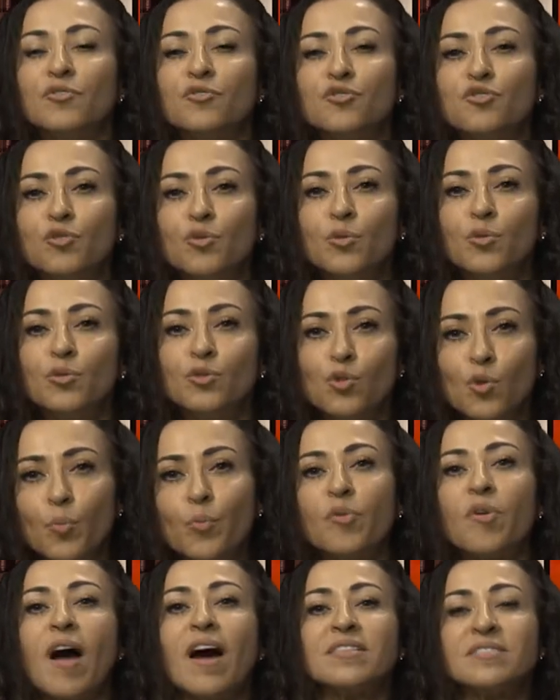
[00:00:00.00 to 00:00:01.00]
to to
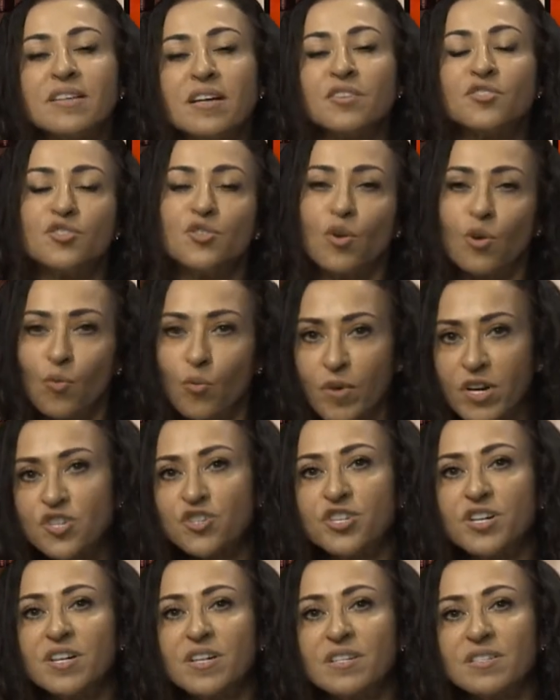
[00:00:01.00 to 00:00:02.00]
process your
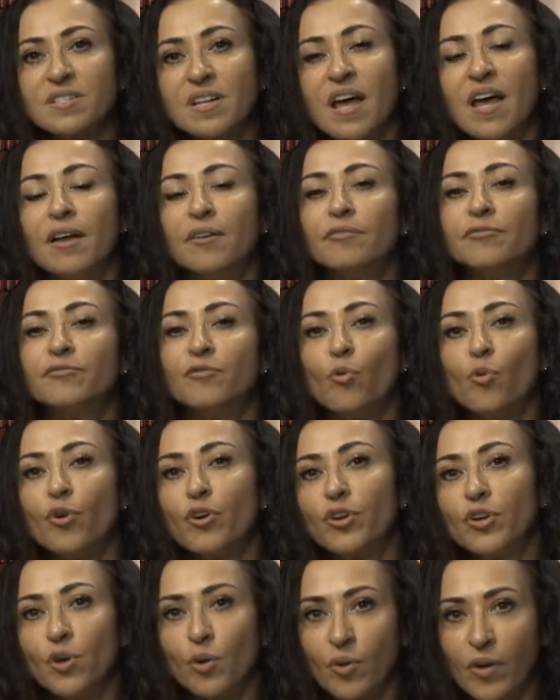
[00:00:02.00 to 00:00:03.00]
wishes and for
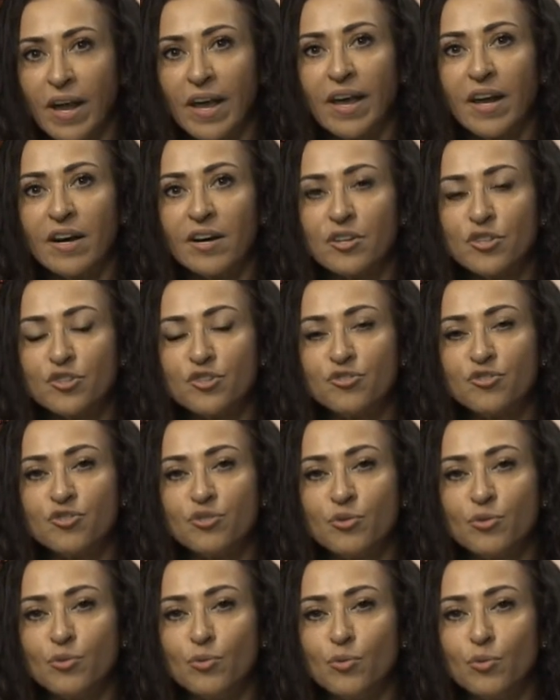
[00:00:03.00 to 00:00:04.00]
your heirs
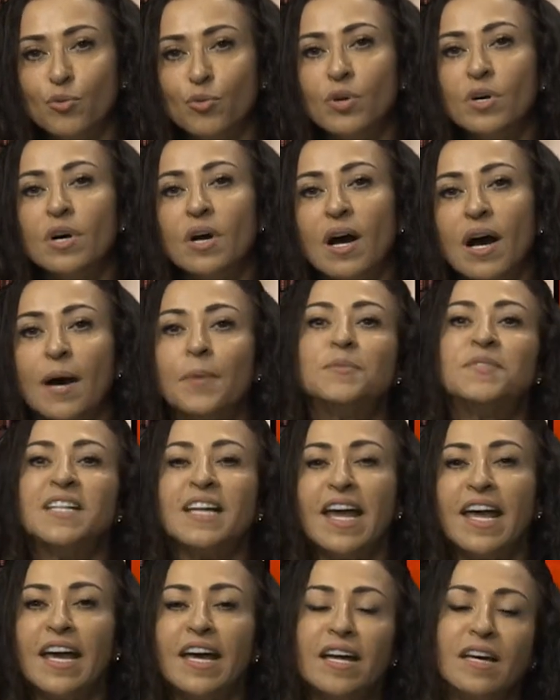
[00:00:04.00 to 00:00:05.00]
to
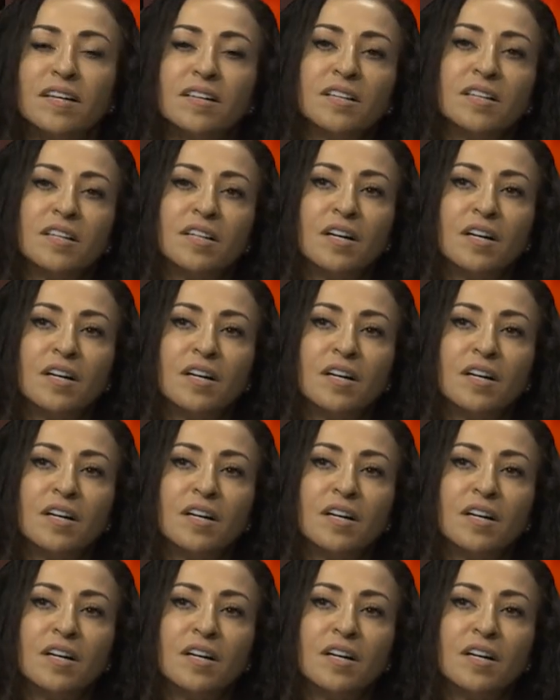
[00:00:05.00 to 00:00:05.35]
obtain,